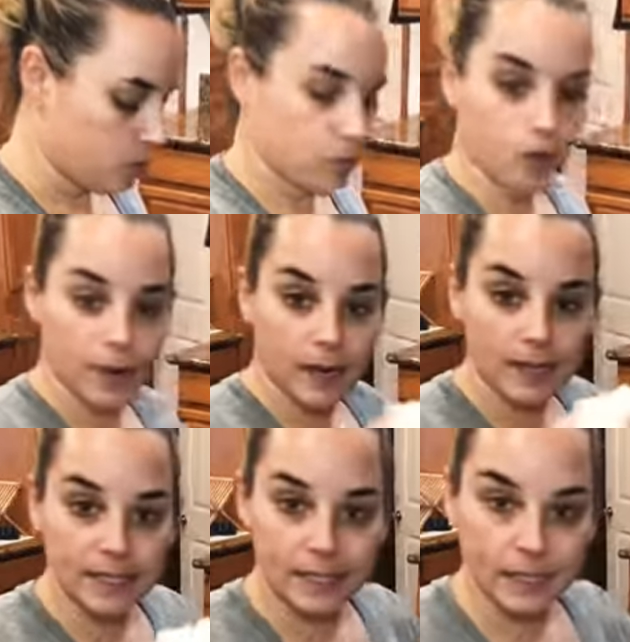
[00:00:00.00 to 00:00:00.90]
Your
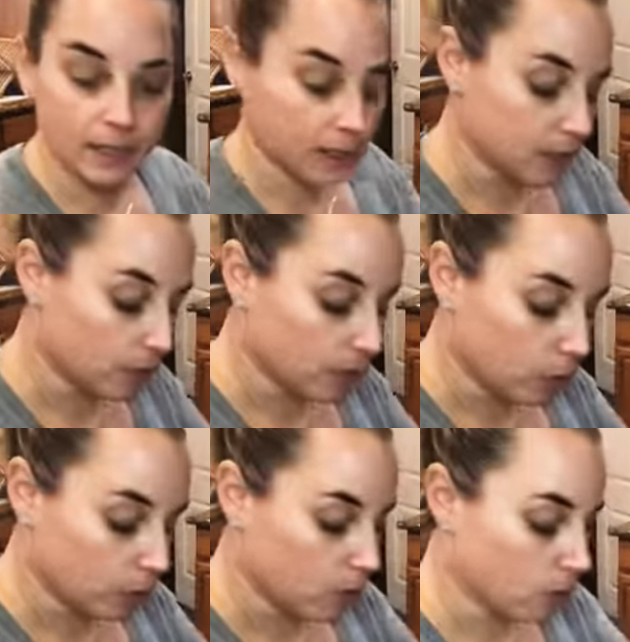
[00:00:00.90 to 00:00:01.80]
onion in
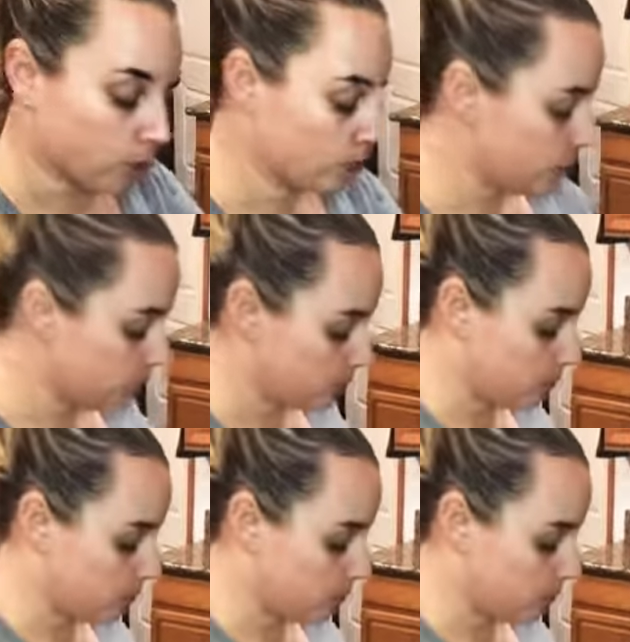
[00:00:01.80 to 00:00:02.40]
4 quarters.